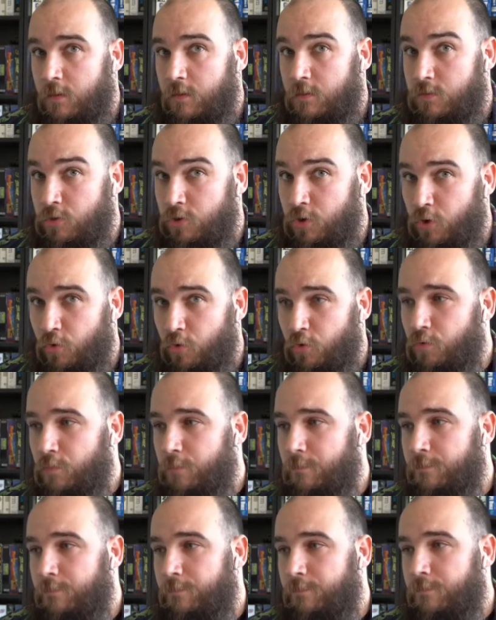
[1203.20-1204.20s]
new
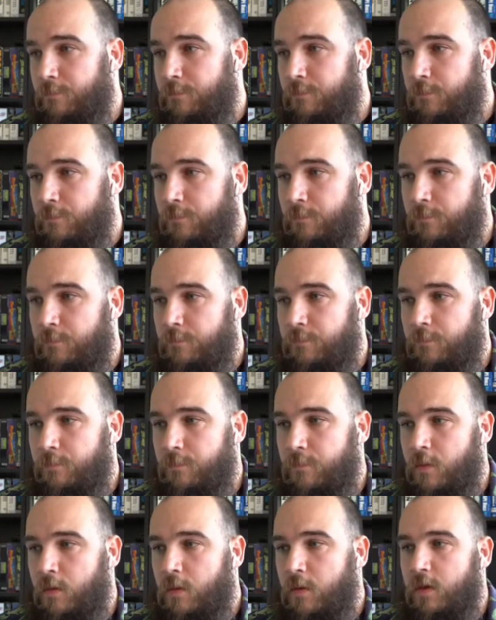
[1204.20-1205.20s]

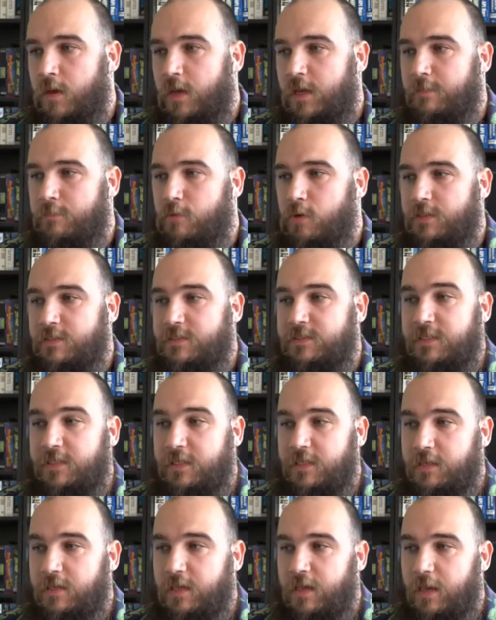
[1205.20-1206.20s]

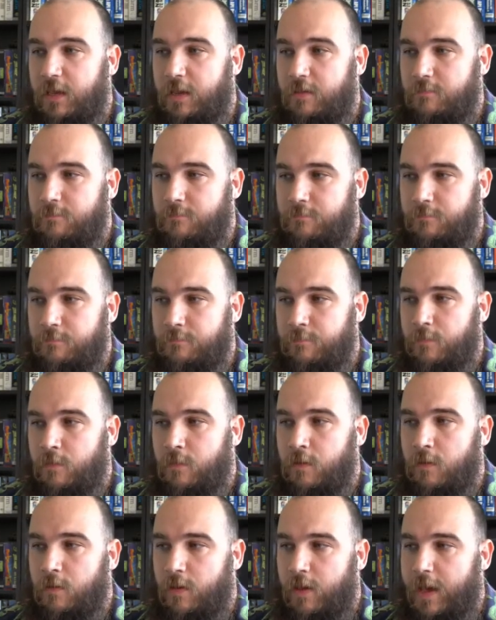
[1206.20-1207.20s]
AWS CDK
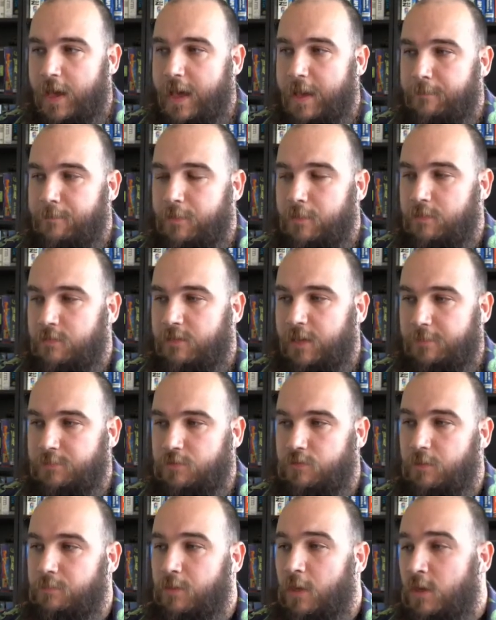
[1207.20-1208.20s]
app
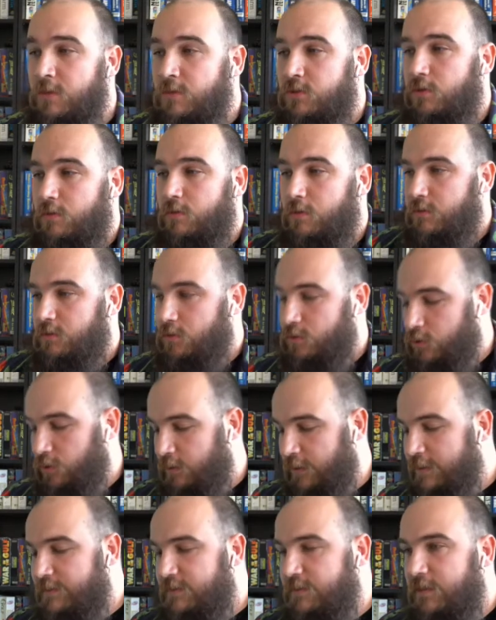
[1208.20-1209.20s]
TypeScript. So
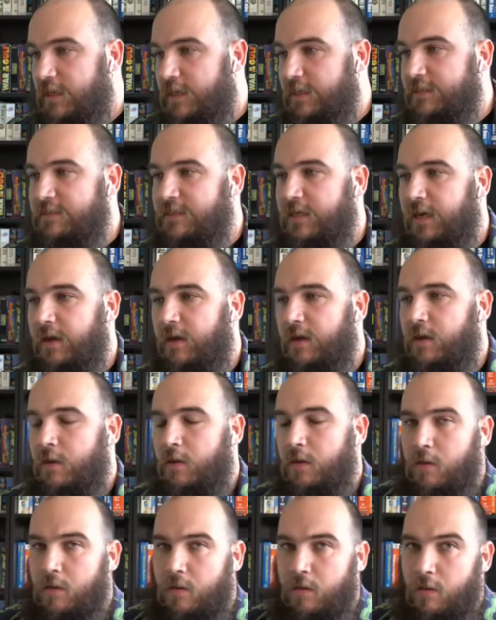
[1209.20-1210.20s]
this is a
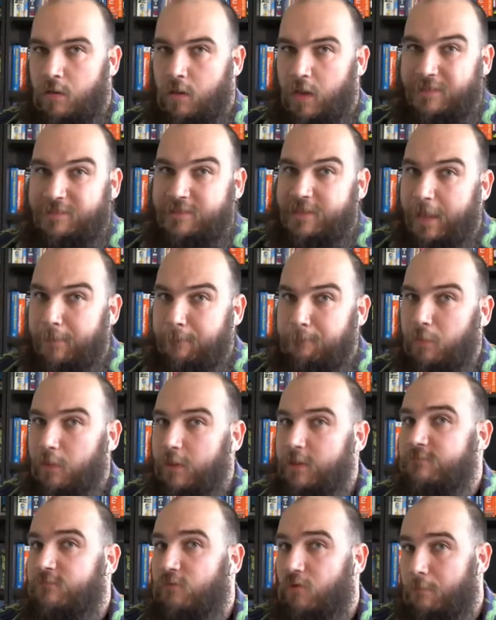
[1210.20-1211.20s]

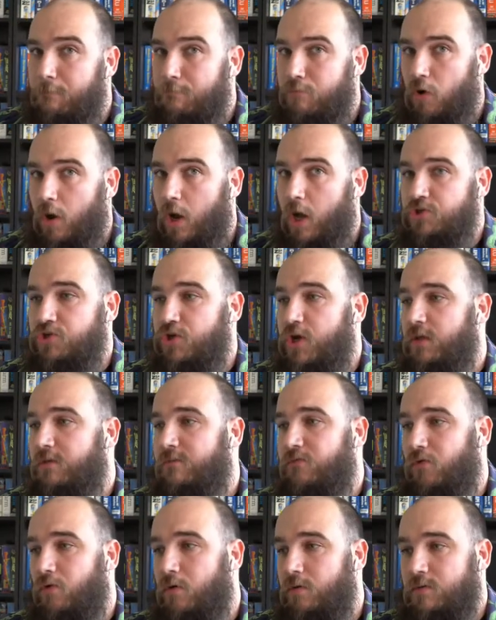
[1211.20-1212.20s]
template for a project
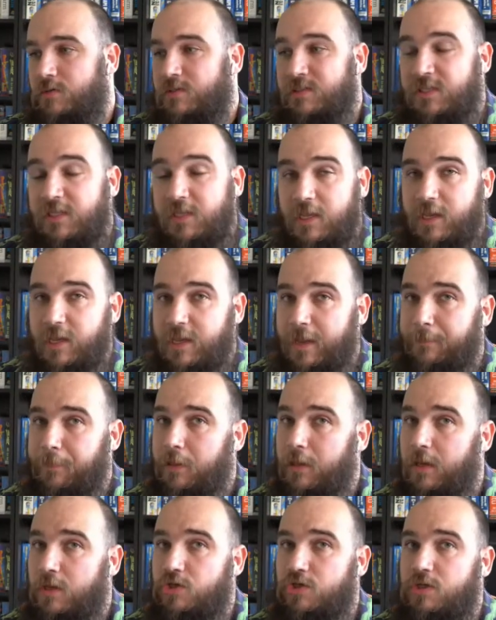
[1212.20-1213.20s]
for CDK
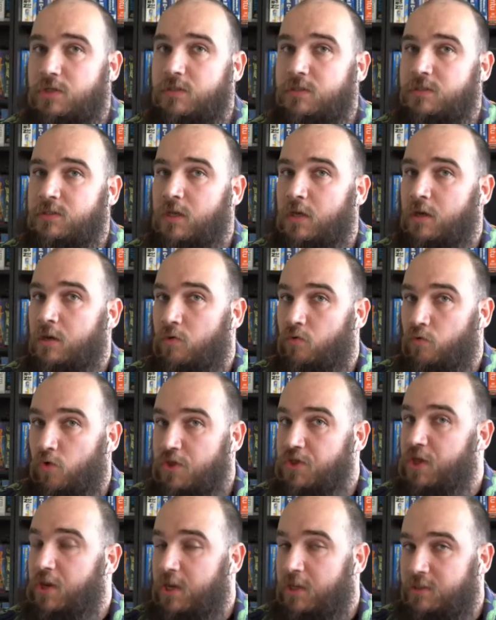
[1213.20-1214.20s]
applications
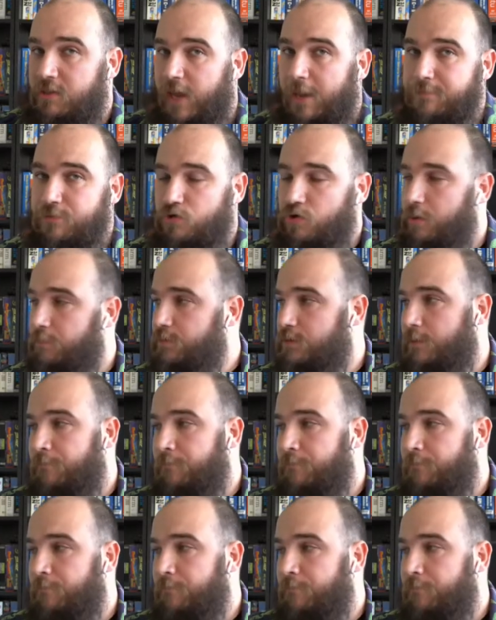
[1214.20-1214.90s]
written in TypeScript.